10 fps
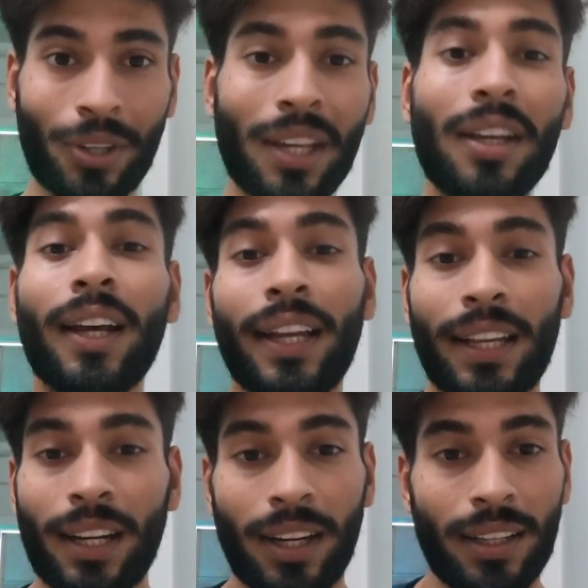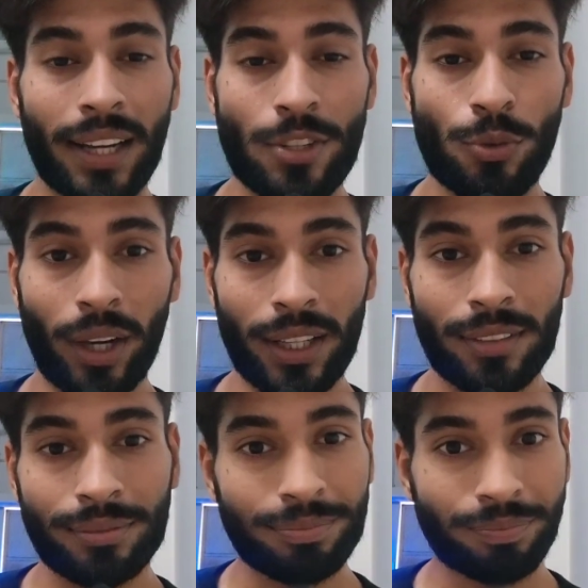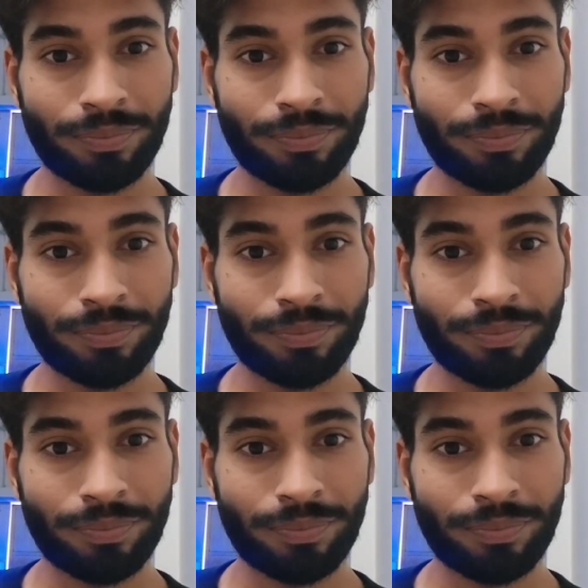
Okay, next one,